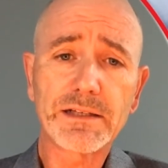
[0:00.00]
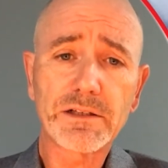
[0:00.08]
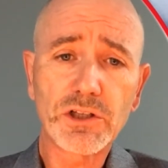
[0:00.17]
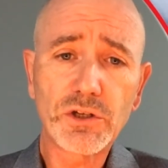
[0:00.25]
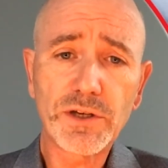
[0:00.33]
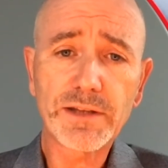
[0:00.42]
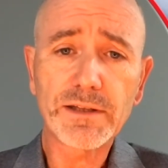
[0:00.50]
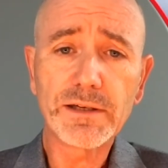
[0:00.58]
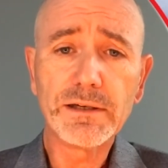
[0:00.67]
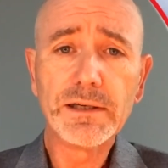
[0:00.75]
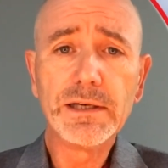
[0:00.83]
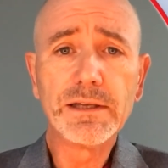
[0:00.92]
including
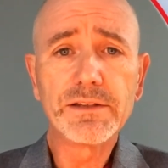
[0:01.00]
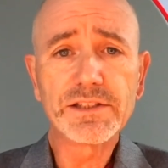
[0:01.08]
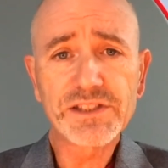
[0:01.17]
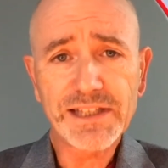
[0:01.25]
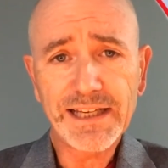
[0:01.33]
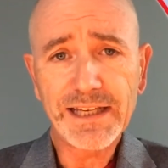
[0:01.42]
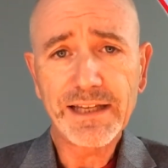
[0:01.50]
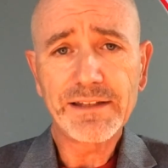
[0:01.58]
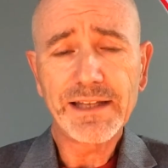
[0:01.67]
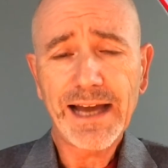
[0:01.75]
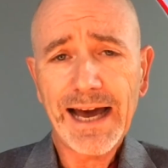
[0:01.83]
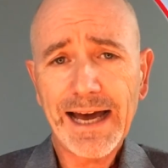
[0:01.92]
the skin,
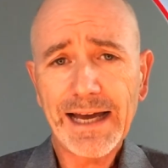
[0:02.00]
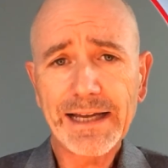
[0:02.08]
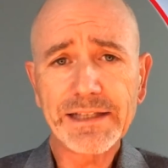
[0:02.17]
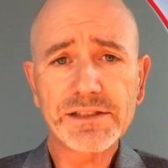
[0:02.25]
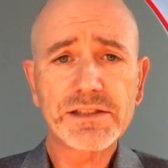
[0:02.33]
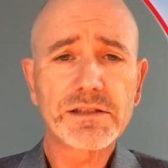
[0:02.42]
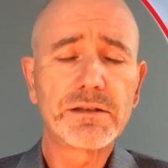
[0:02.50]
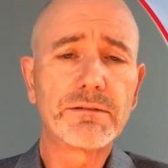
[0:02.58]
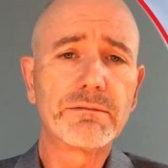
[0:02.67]
the eyes,